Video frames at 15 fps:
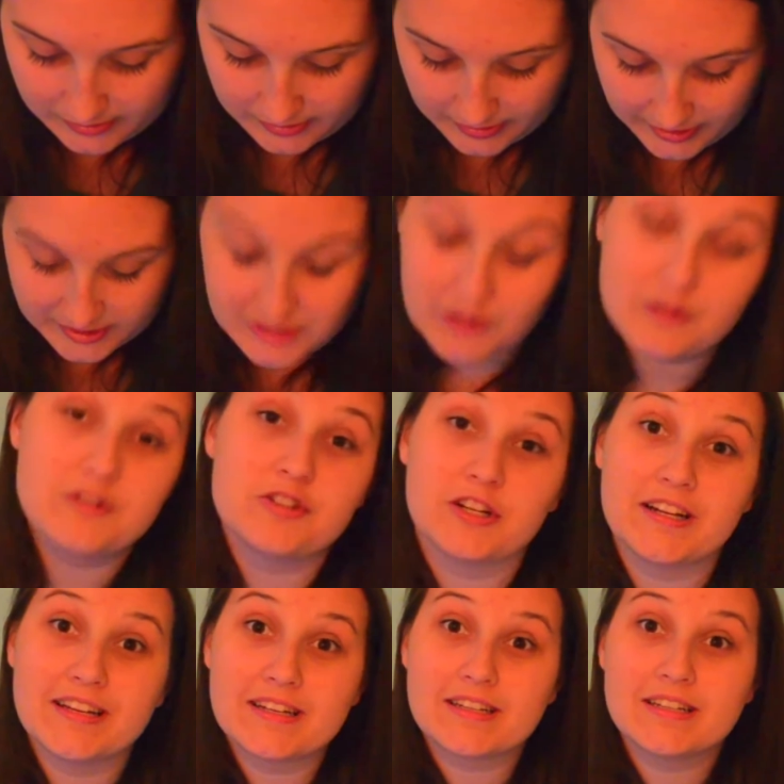I don't
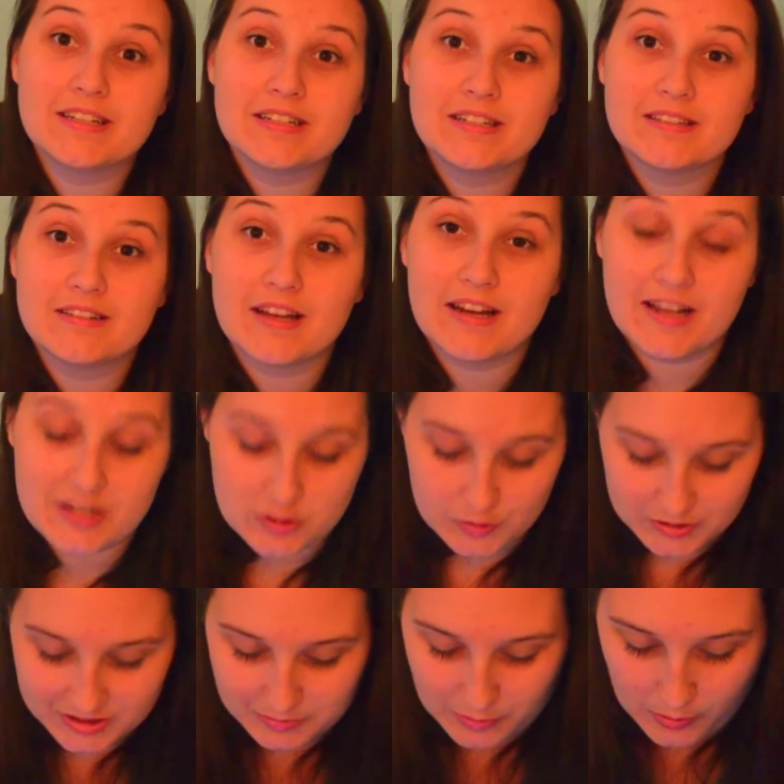drink and I don't
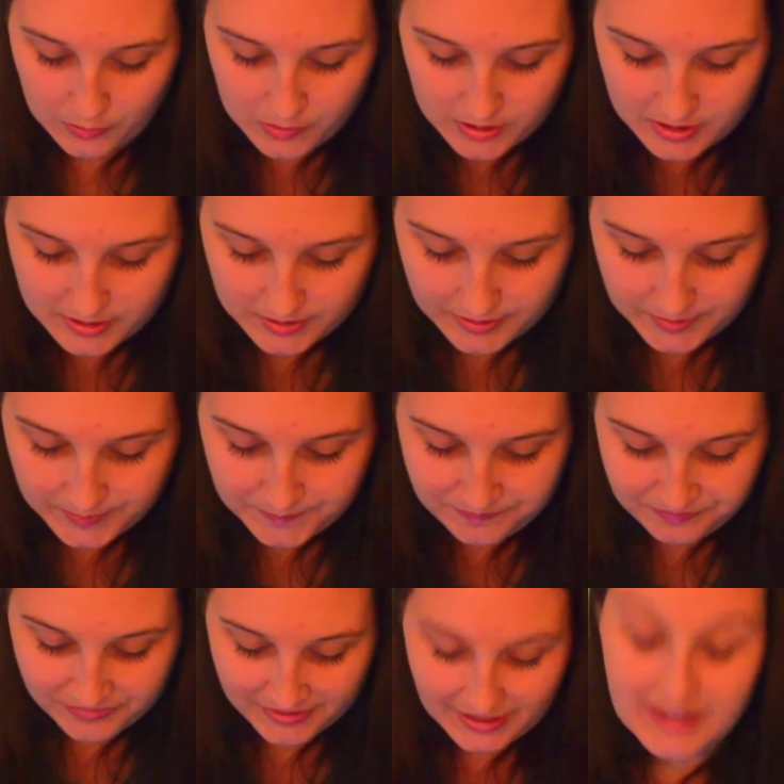smoke.
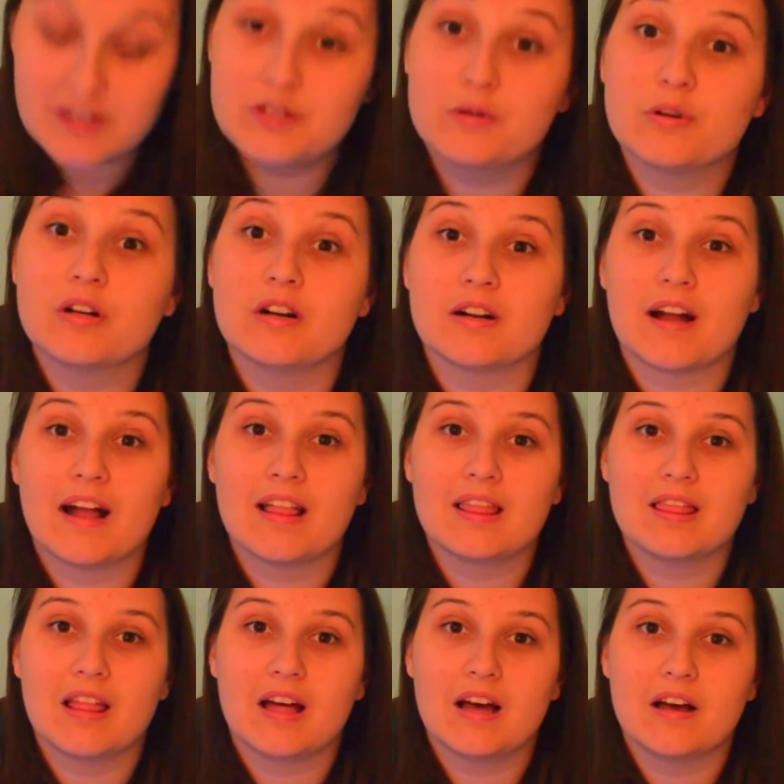I do cook. I
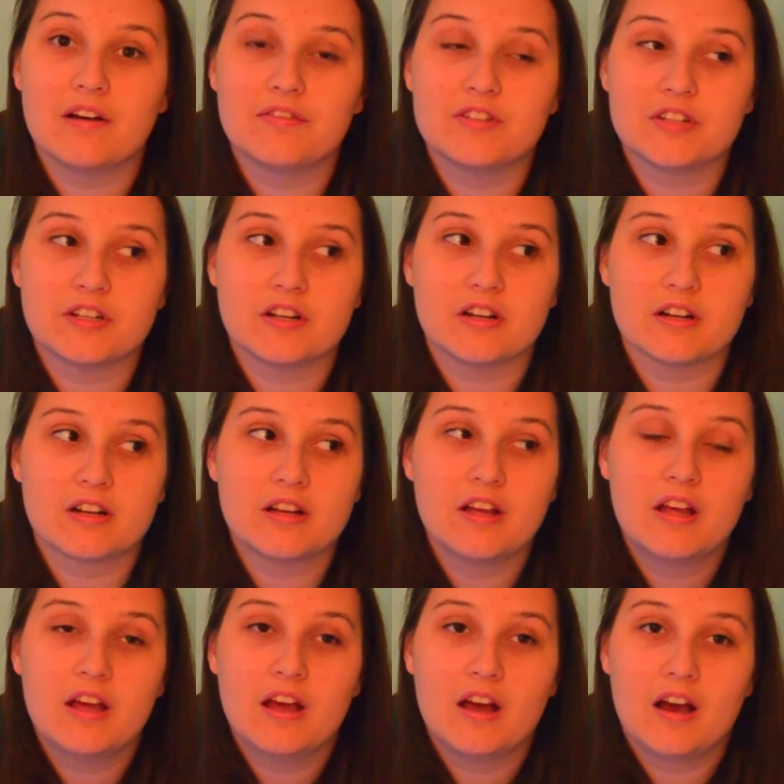love to cook.
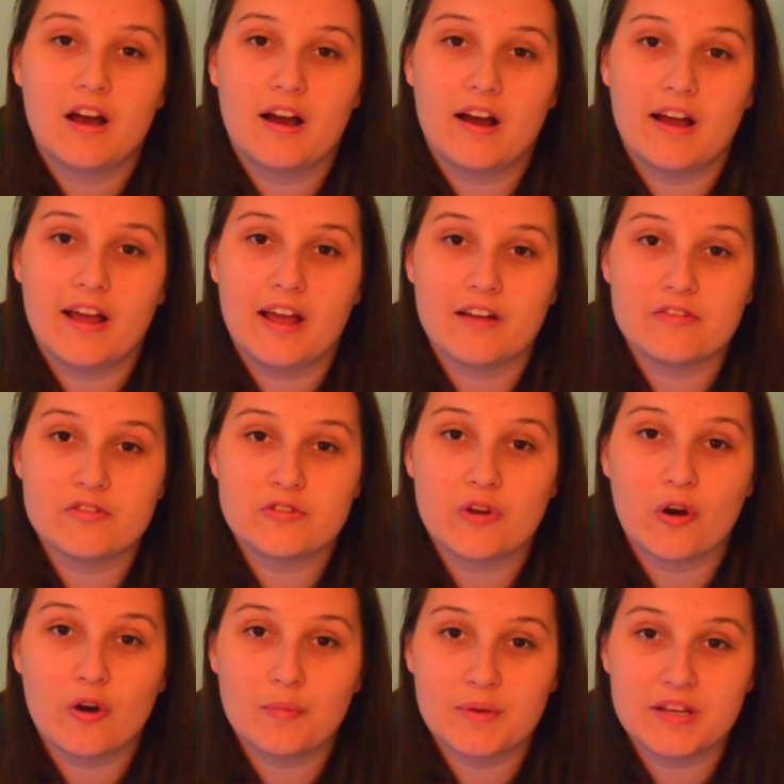I have
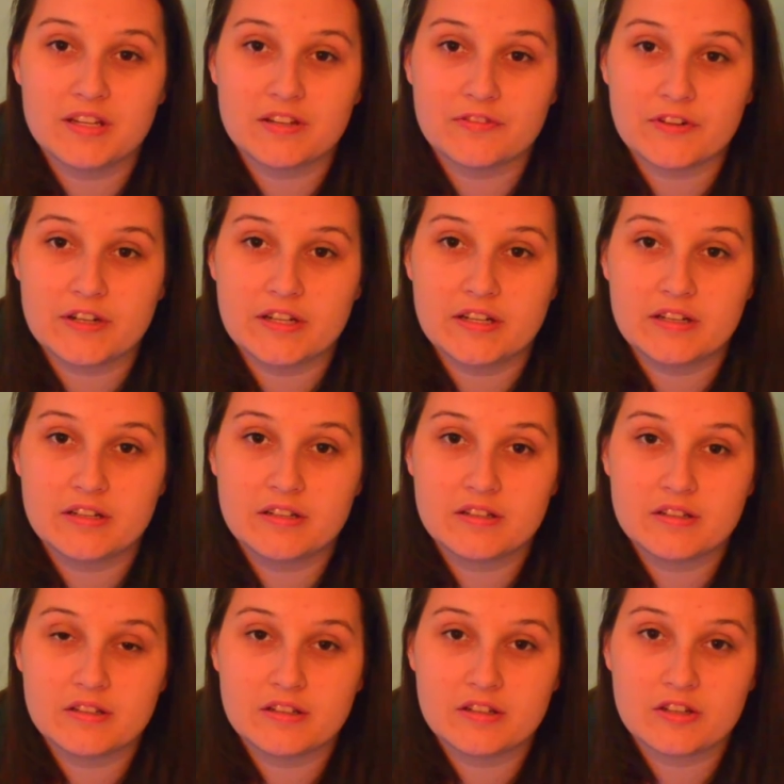so many different
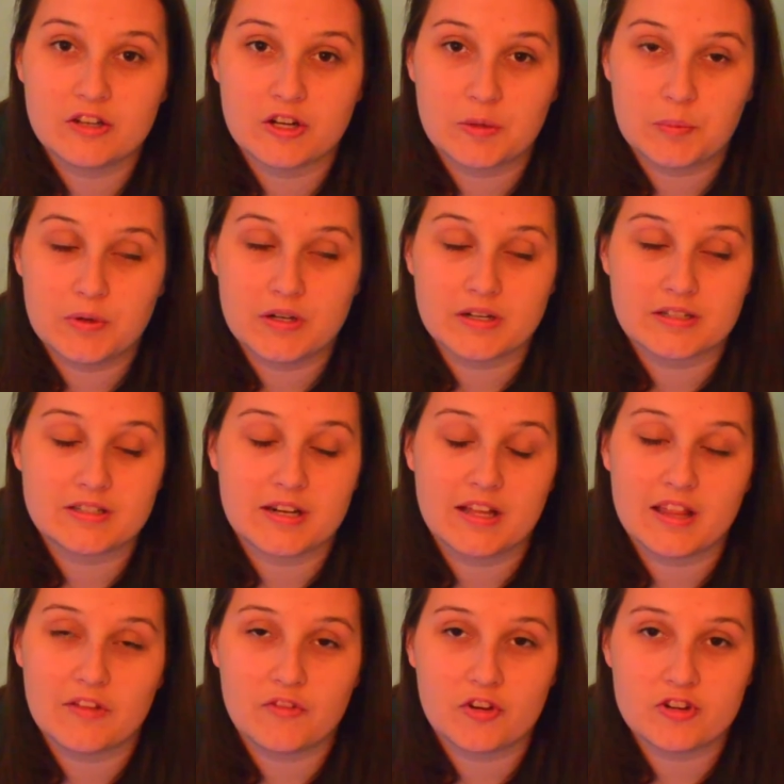cookbooks, and I
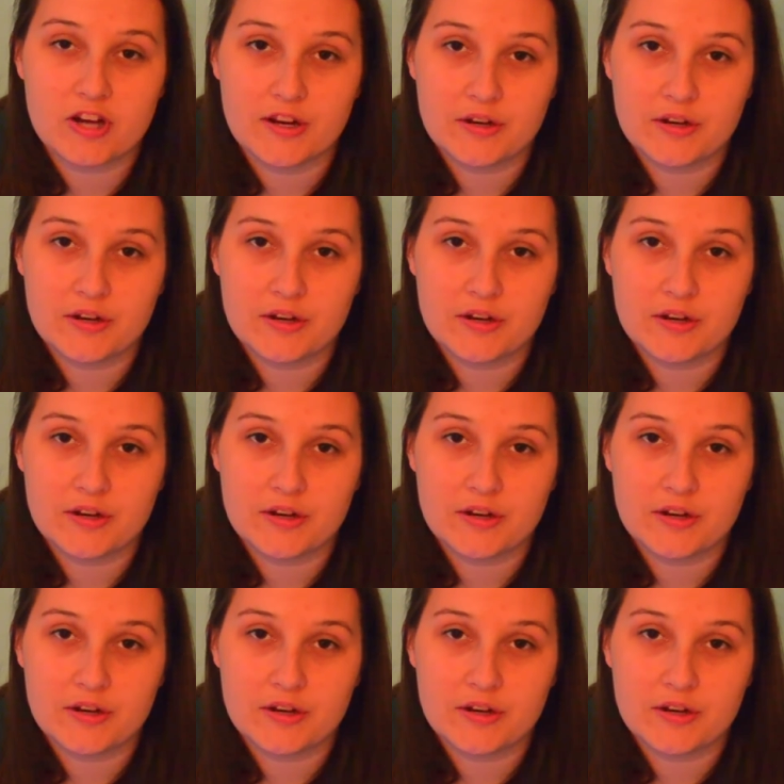love to try